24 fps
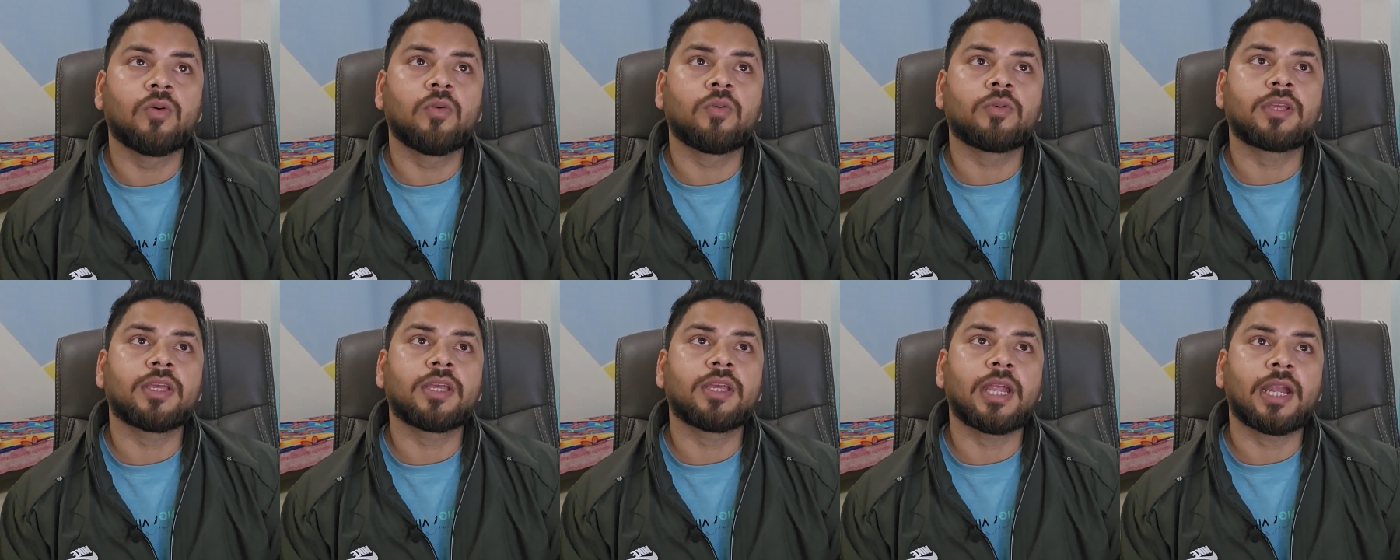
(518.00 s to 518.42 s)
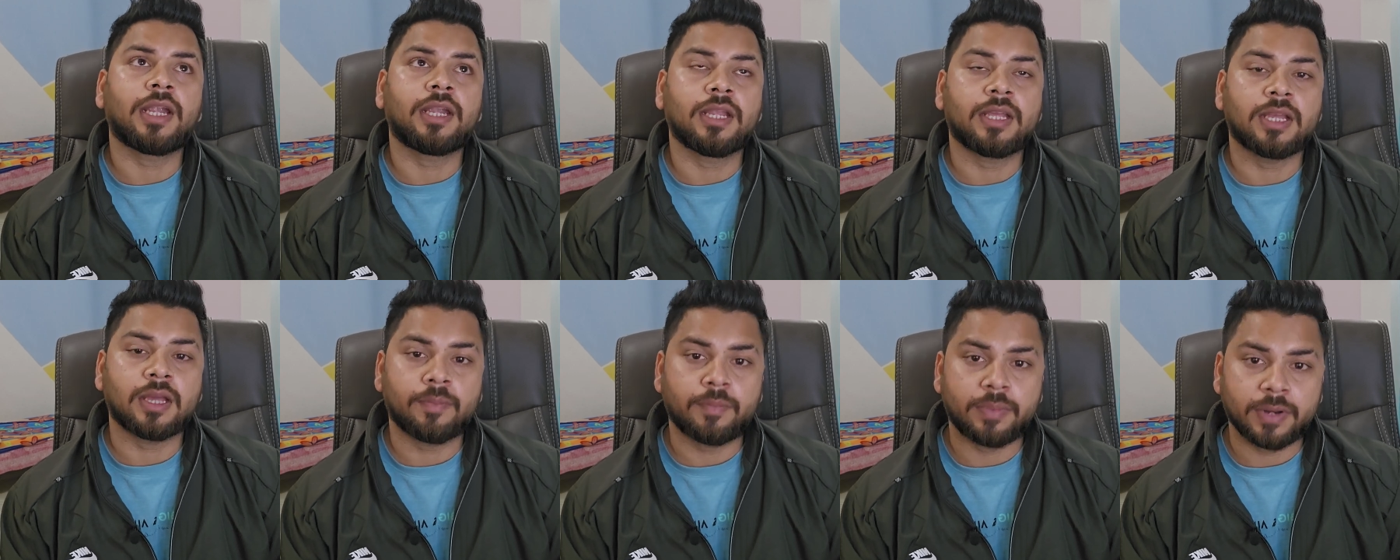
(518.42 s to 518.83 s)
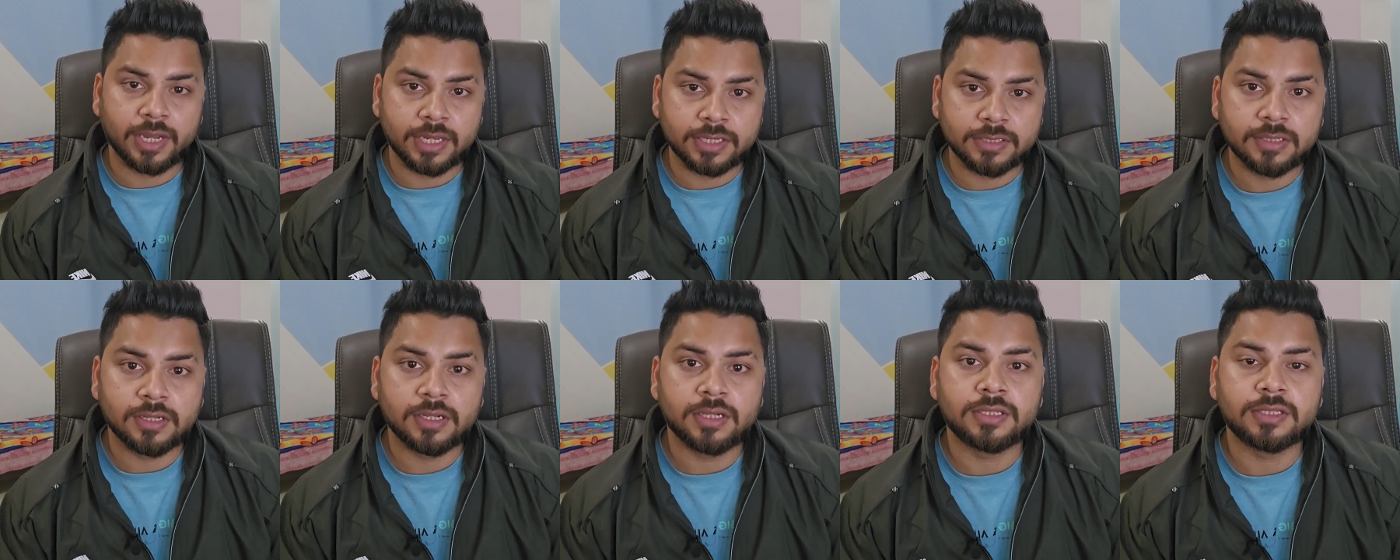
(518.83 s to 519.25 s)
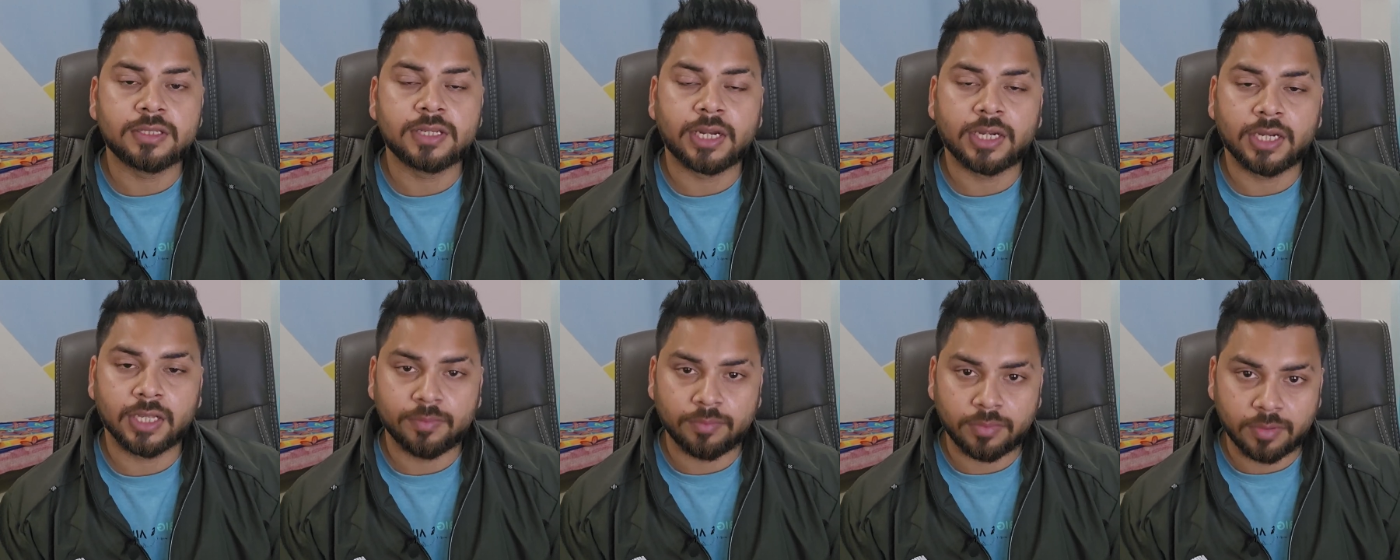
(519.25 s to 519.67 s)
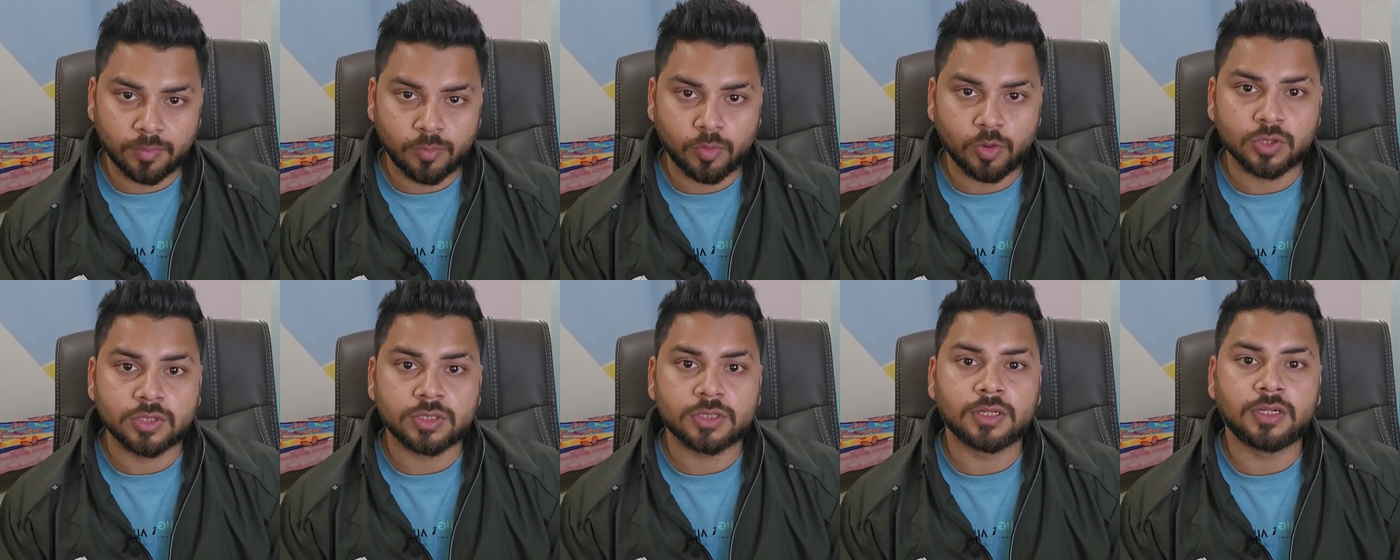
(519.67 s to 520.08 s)
okay, getting appraisals, getting
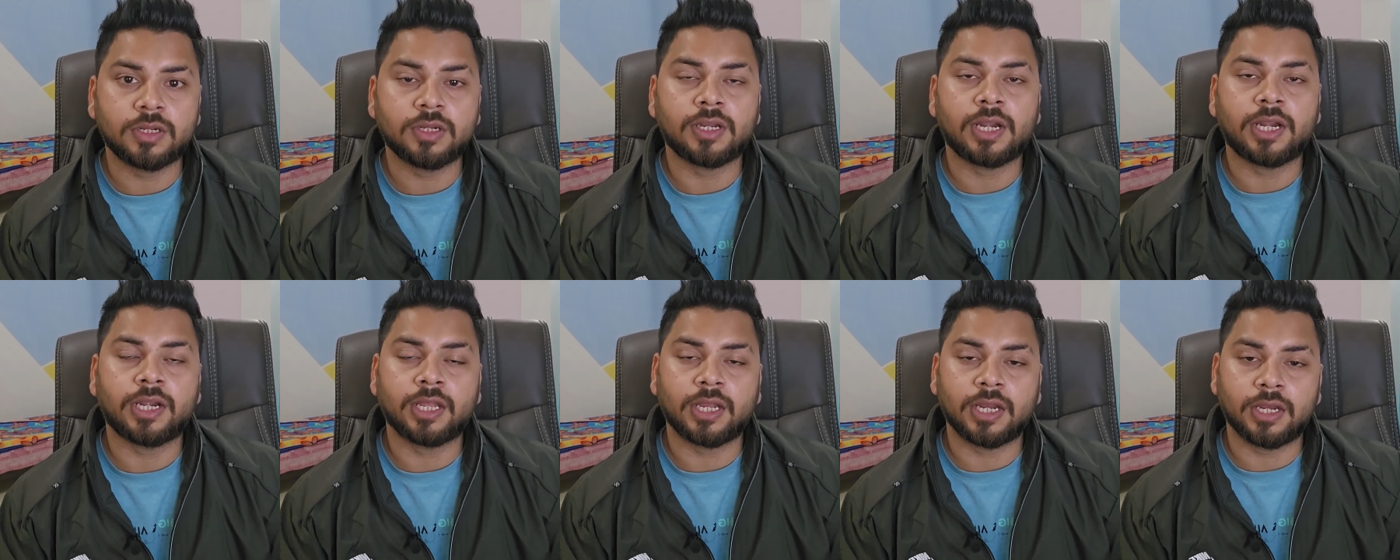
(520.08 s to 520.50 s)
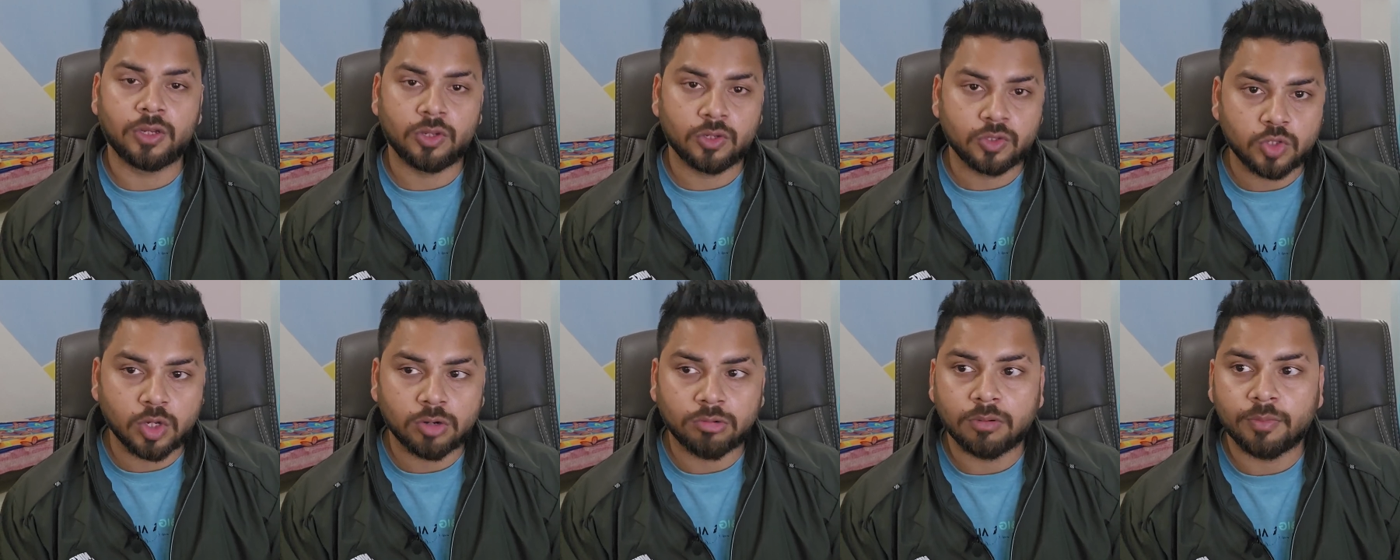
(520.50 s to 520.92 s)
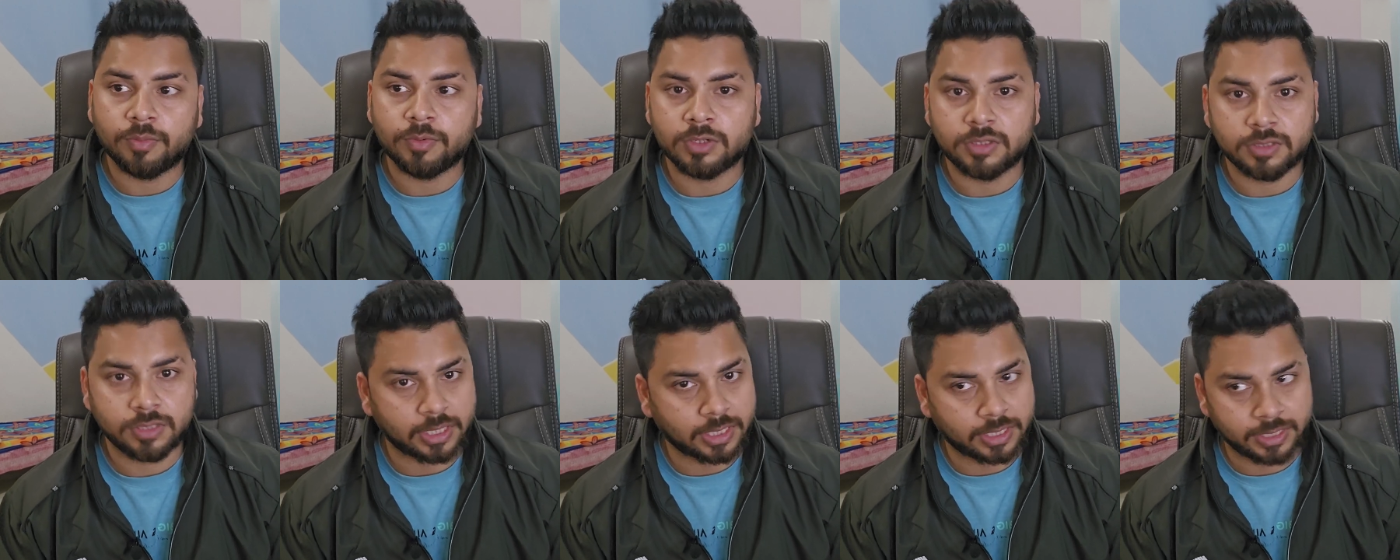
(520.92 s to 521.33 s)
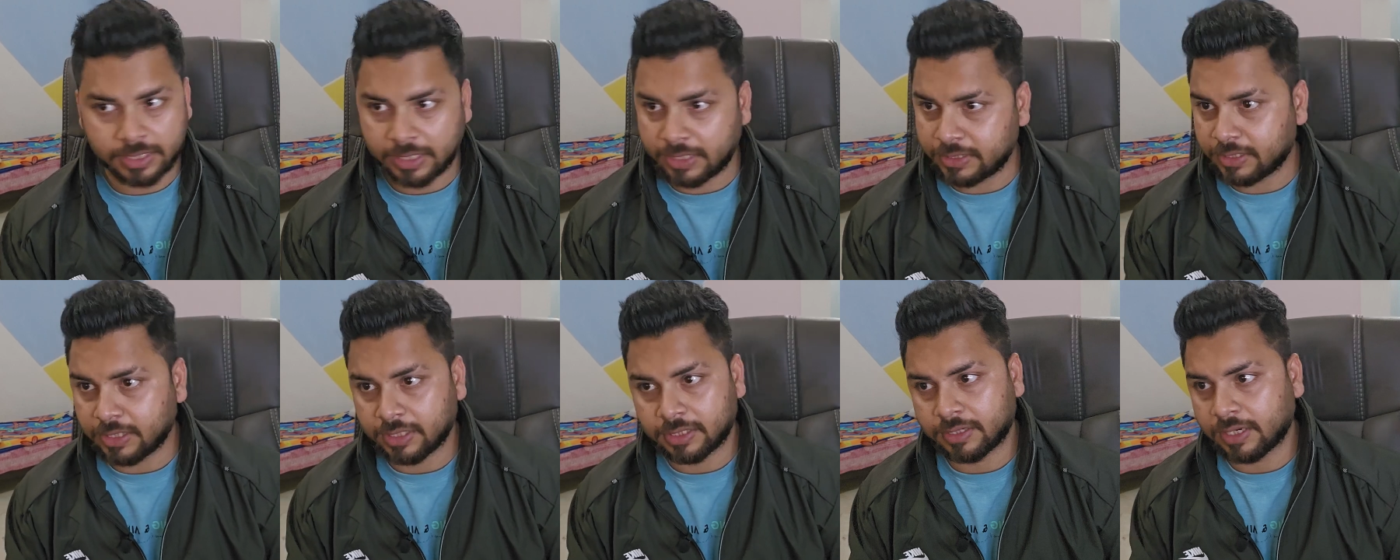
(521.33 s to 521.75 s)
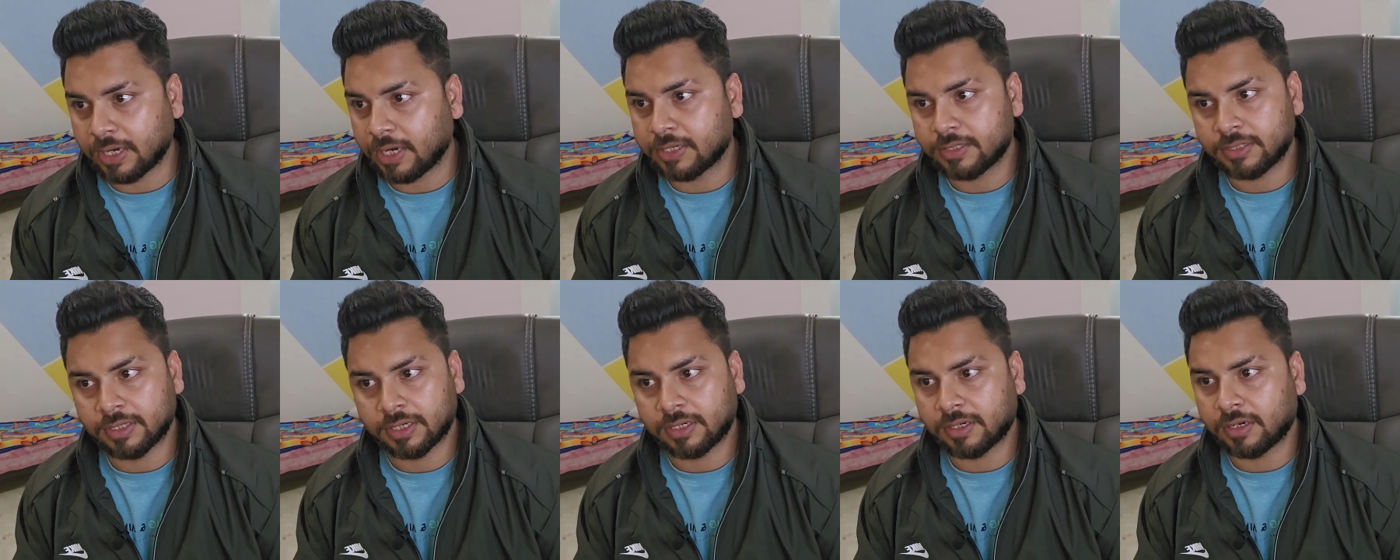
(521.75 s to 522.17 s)
promotion, getting new job opportunities, etc,
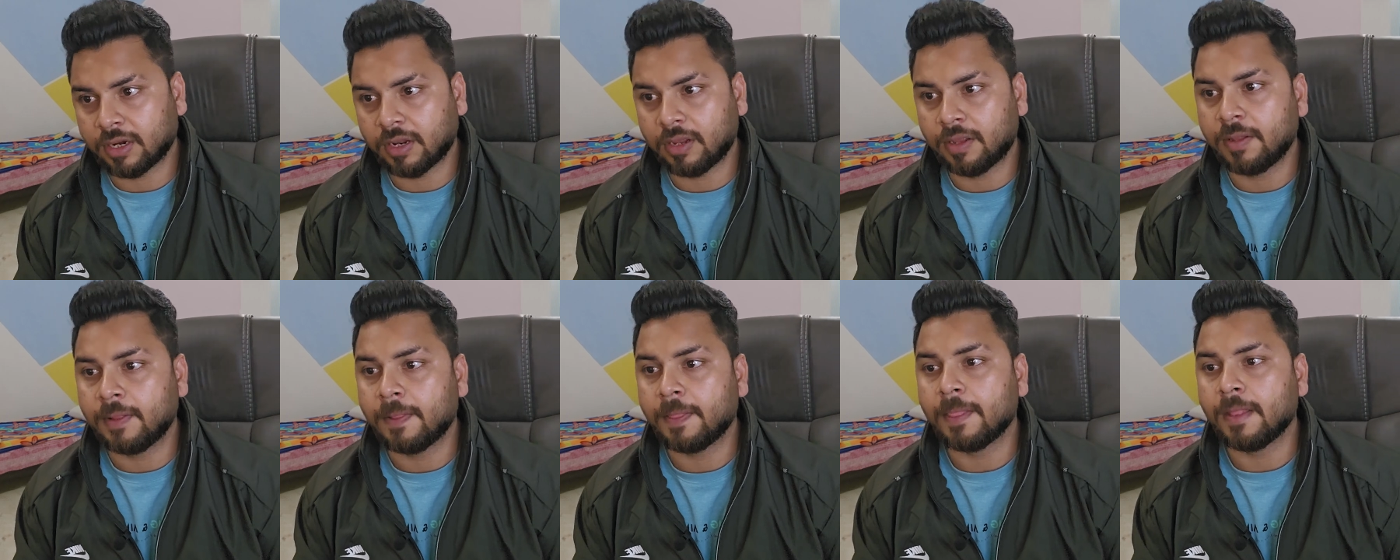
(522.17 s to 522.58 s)
etc.